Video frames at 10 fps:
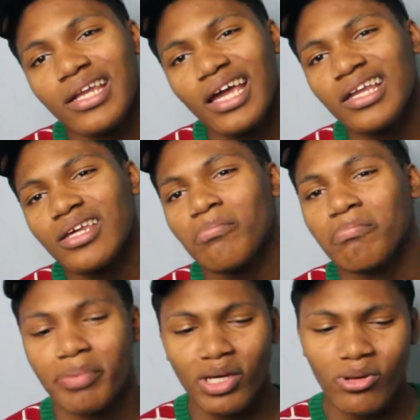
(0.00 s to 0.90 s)
90
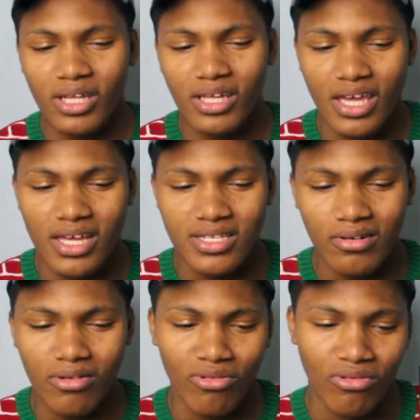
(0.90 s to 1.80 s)
billion years
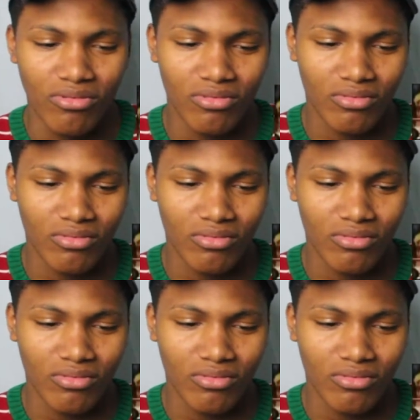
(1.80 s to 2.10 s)
old.